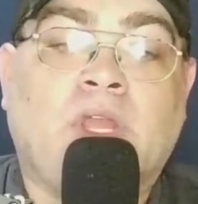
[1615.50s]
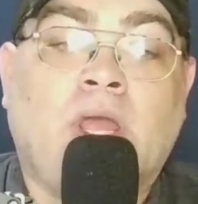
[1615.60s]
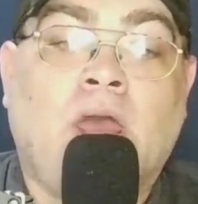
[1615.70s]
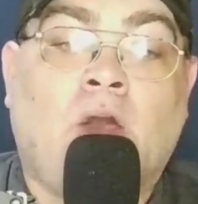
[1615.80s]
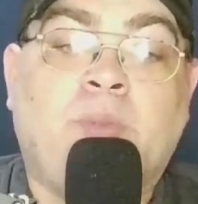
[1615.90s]

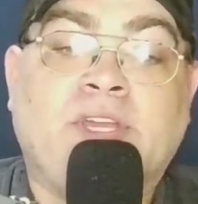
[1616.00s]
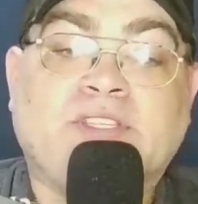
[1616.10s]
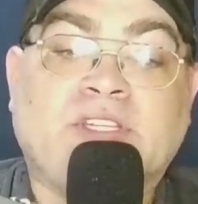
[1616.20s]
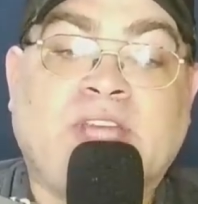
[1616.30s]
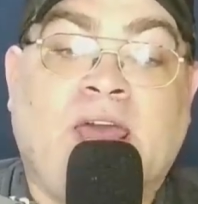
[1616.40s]
Helping
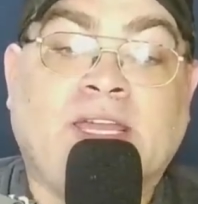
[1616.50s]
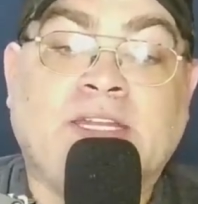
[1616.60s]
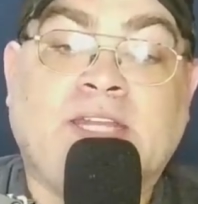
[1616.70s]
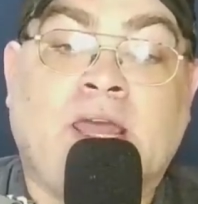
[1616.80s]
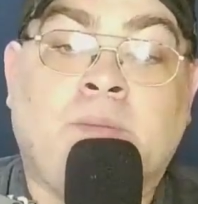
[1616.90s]
his attack
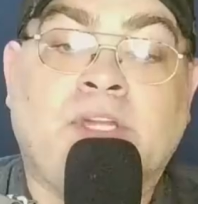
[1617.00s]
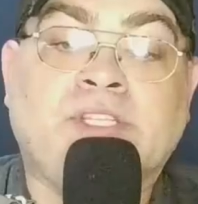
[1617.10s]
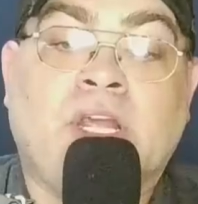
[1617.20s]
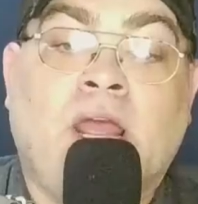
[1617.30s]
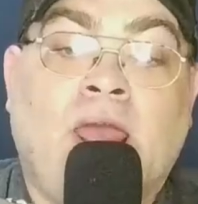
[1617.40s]
and
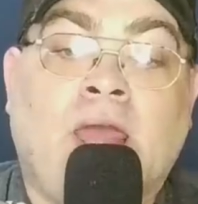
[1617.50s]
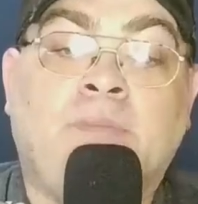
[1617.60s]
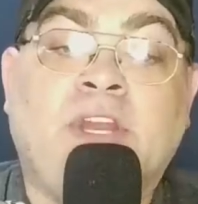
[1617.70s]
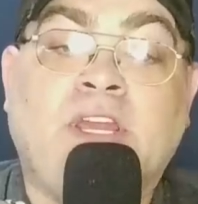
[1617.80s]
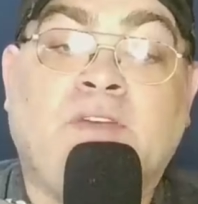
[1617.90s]
damage, and
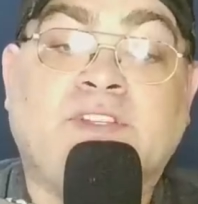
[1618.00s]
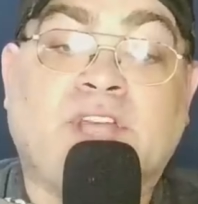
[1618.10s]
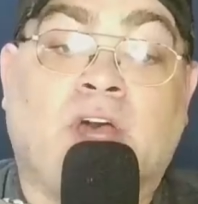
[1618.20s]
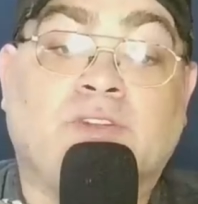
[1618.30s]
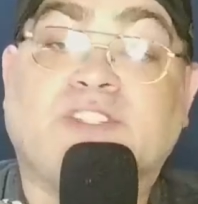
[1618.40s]
many of his
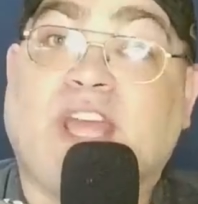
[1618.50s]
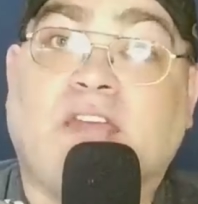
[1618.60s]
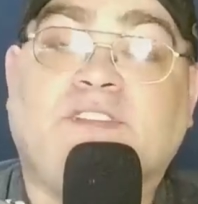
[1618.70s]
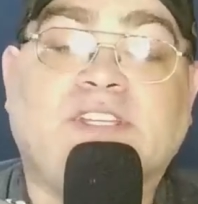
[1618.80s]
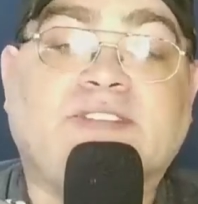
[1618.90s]
other
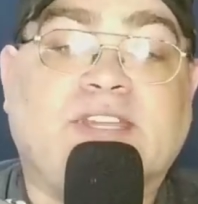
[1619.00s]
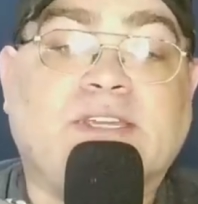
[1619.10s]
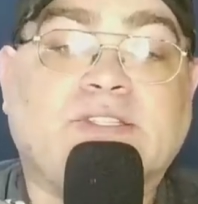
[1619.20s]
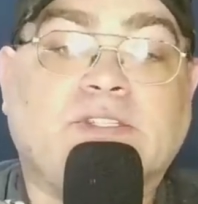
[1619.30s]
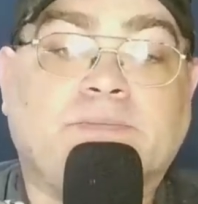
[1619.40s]
save DCs.